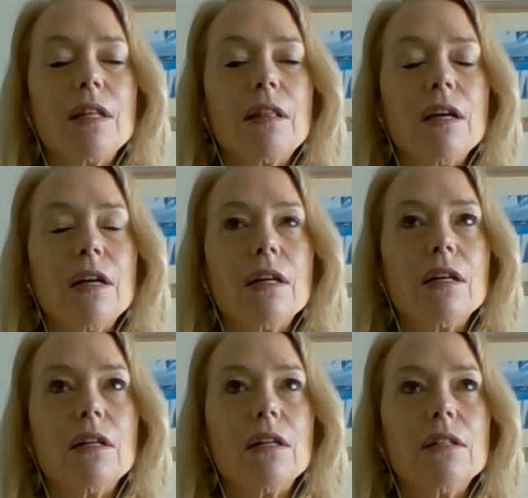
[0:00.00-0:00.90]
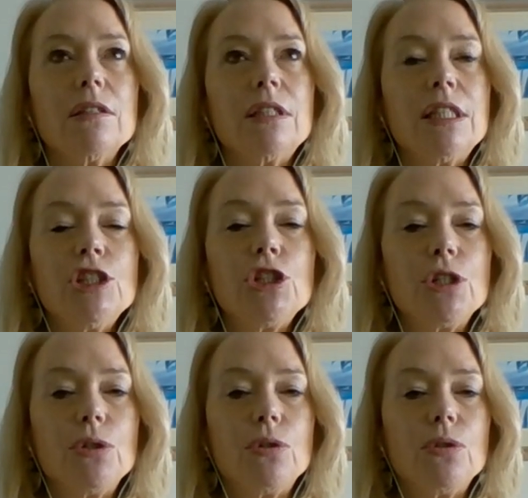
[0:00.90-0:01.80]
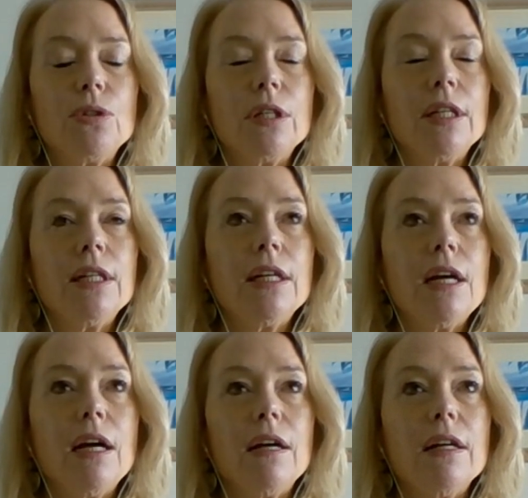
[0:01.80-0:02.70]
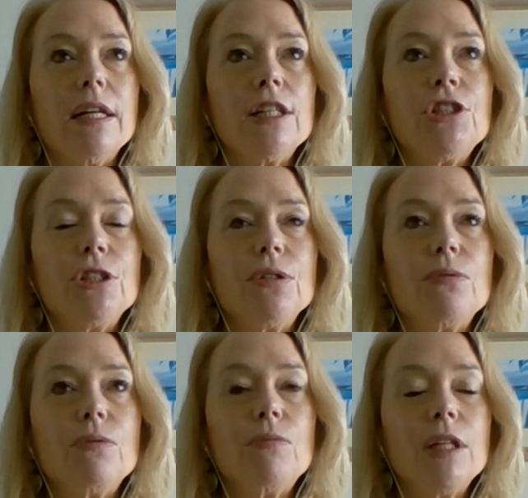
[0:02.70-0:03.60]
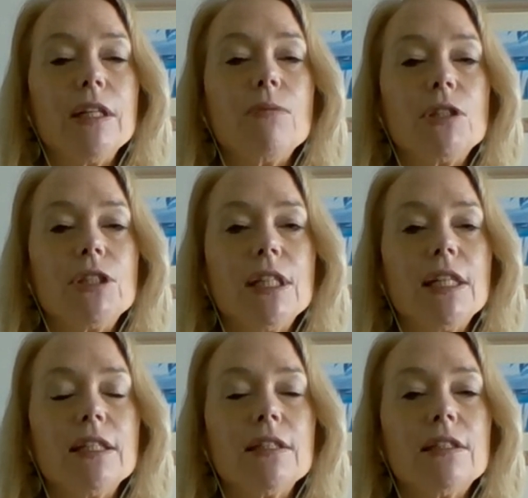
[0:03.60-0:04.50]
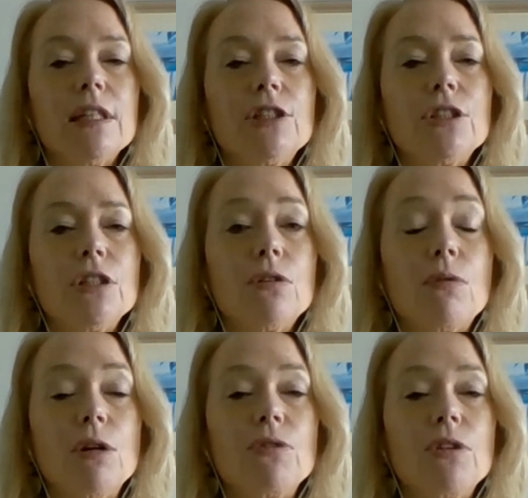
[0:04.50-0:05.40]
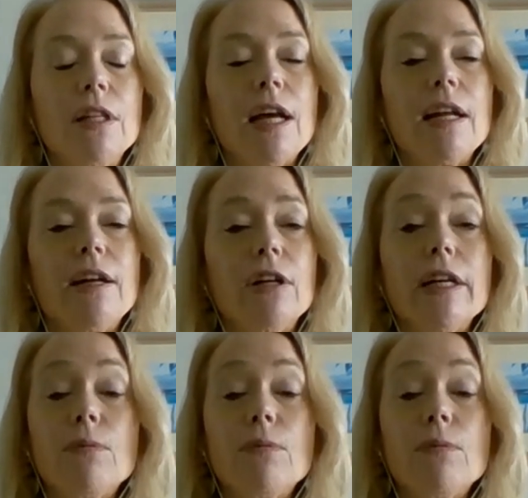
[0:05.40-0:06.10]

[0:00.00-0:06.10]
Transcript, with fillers: the digital uh, issue, really, we're seeing such growth in that area.